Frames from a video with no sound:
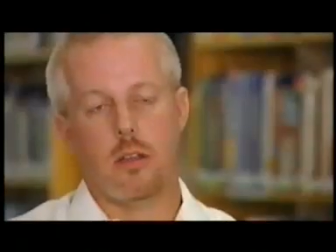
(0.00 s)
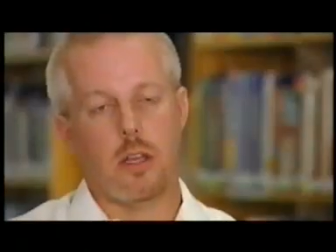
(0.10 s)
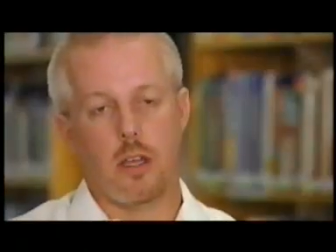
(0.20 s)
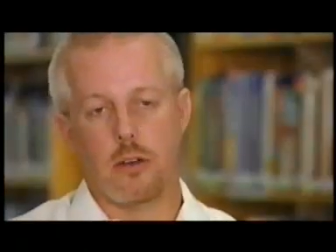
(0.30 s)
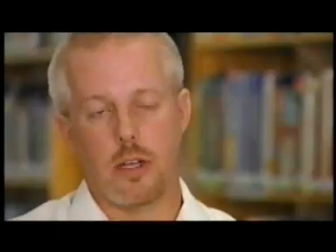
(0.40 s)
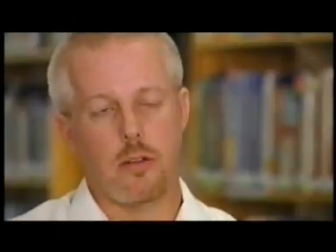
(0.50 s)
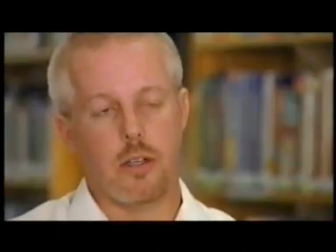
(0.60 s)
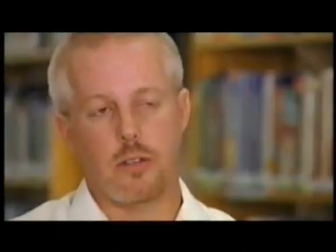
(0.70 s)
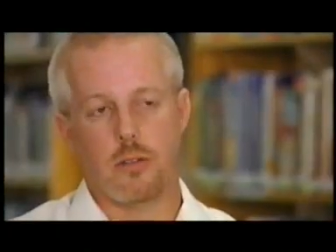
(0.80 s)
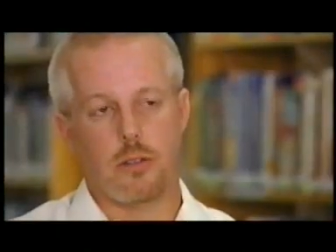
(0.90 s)
The other
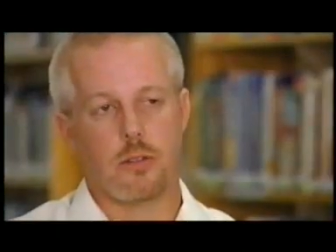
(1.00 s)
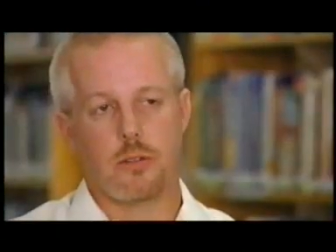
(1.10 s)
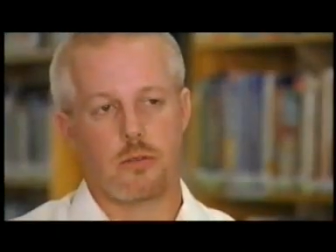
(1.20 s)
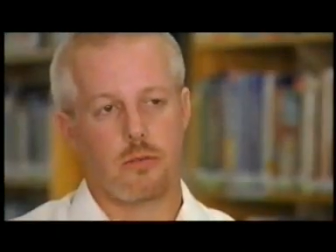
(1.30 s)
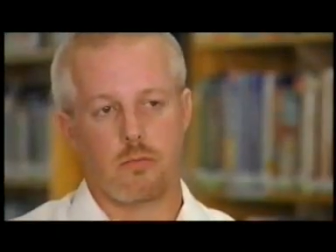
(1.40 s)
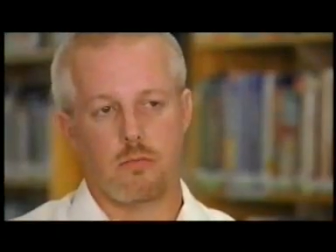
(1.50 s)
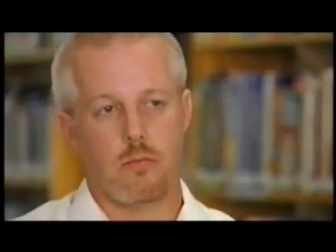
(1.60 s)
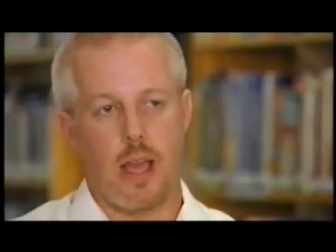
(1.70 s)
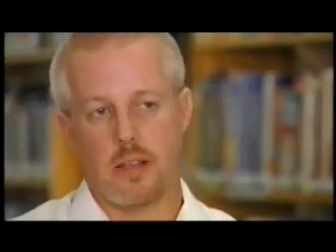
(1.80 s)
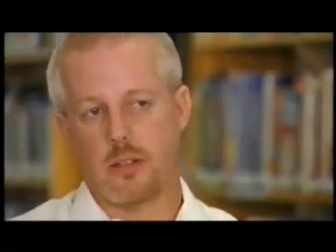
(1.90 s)
individuals
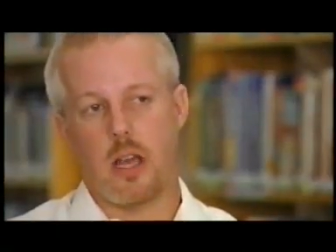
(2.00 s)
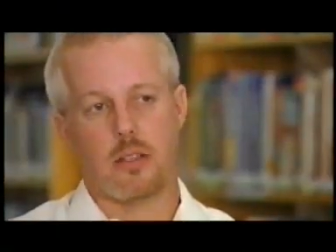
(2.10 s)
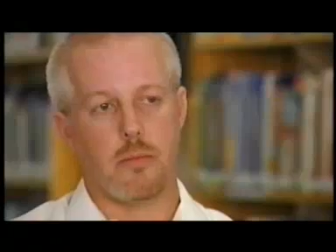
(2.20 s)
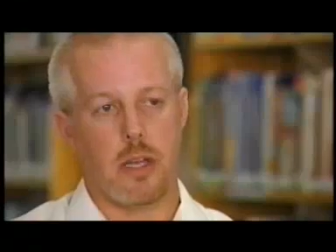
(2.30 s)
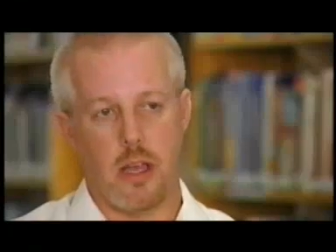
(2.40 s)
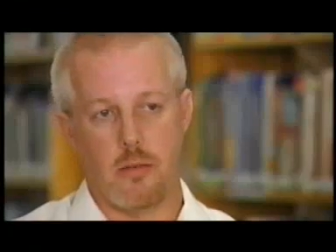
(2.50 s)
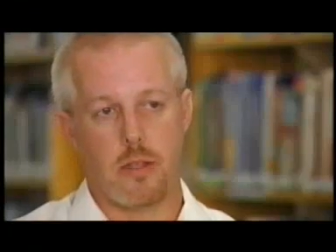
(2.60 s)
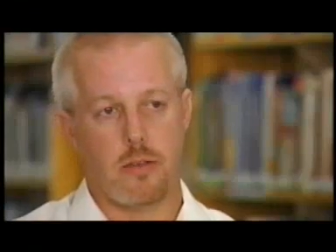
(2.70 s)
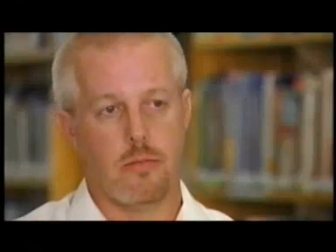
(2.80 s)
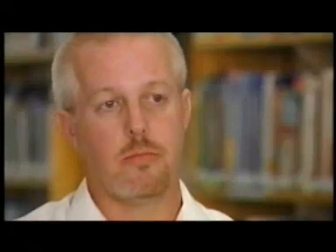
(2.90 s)
asked not to be
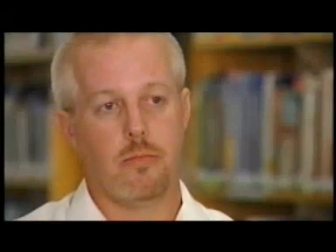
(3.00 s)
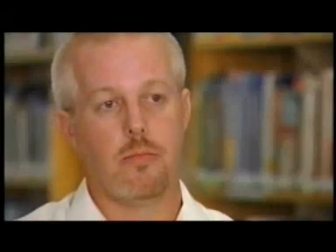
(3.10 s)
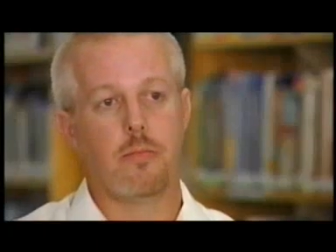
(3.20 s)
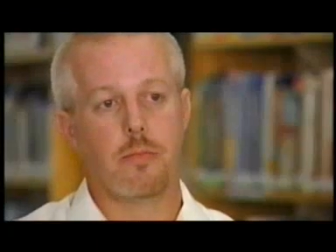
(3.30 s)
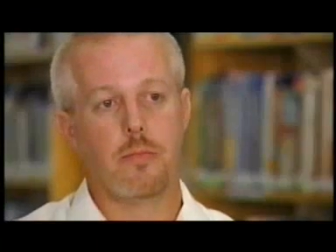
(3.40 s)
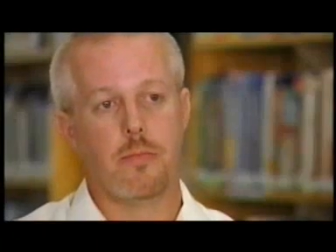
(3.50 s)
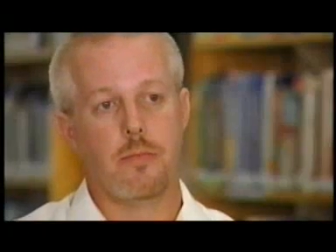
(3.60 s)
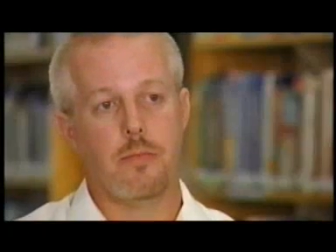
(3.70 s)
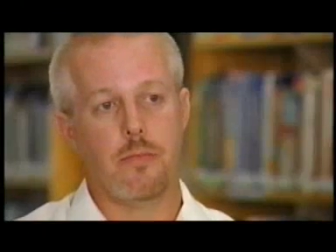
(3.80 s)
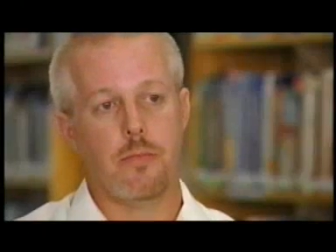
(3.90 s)
named.
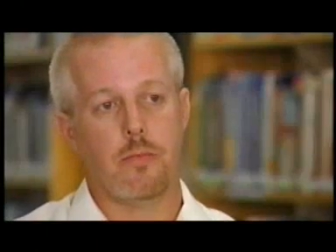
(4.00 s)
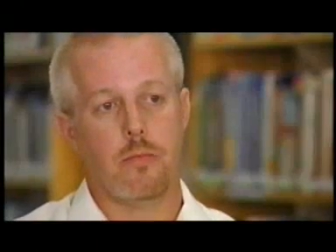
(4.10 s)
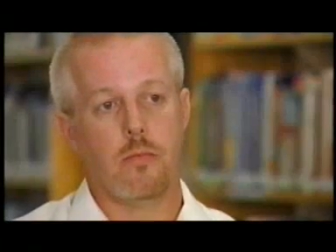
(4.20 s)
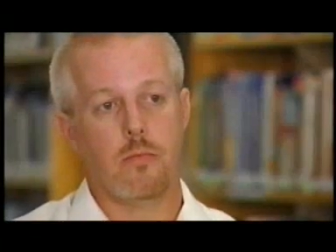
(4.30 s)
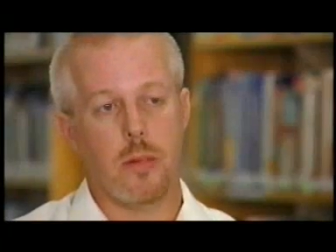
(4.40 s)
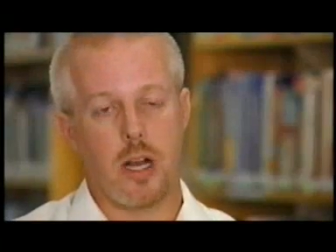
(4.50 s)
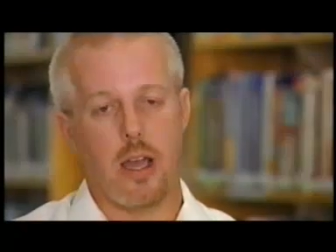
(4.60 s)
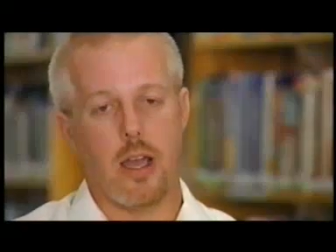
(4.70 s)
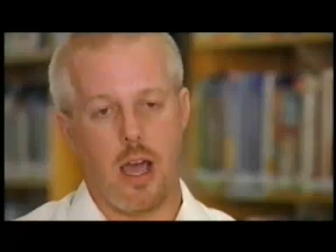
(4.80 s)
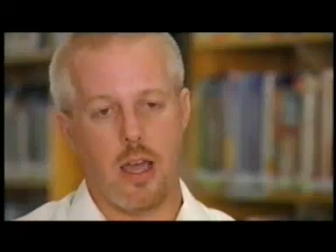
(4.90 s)
Okay. But
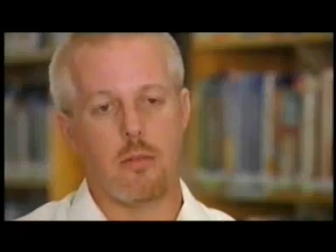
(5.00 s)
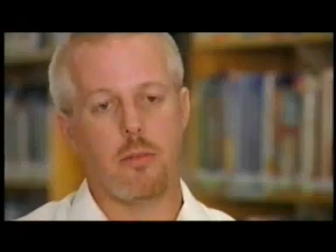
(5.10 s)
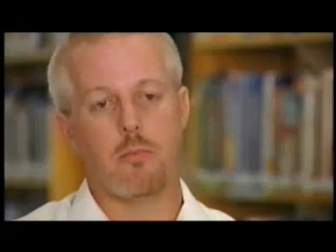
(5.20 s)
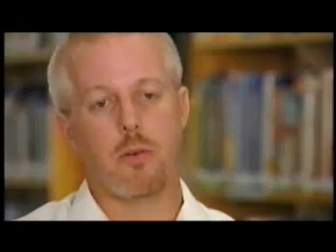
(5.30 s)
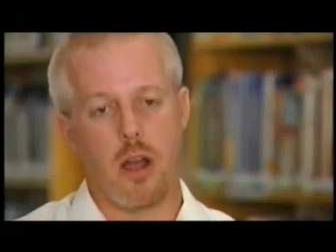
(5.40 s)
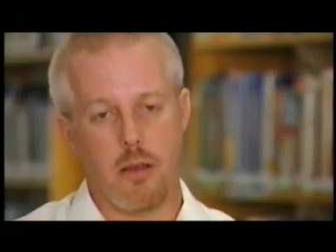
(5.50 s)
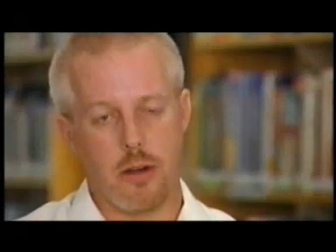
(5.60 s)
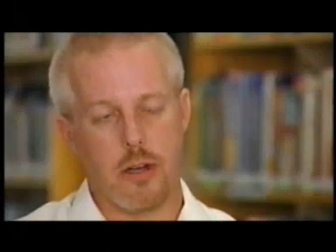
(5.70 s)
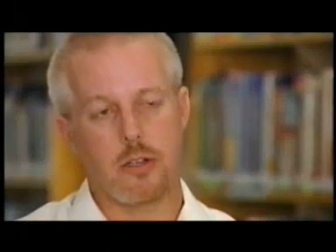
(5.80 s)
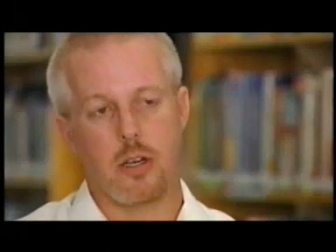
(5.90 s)
I, I am the
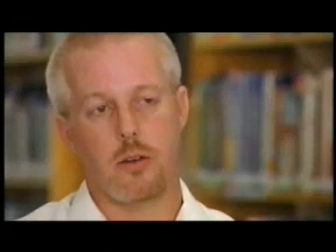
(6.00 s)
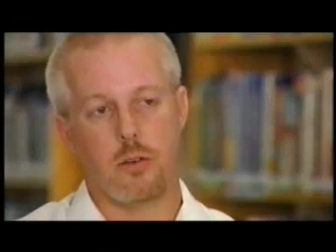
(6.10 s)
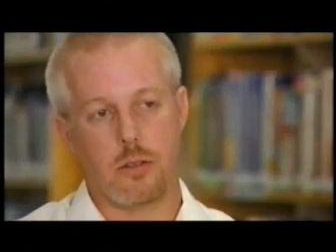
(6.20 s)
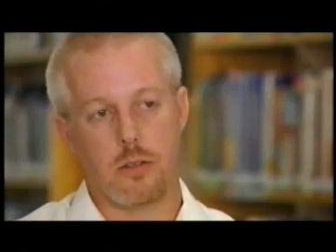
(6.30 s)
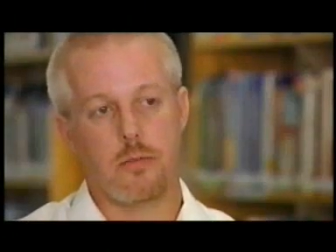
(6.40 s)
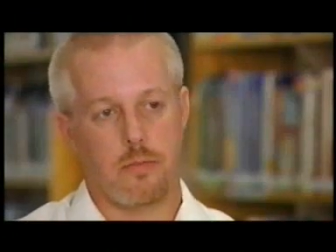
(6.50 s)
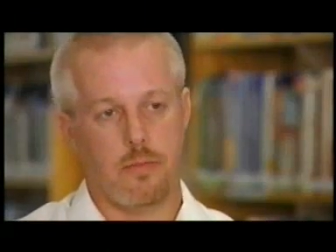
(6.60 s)
primary shareholder.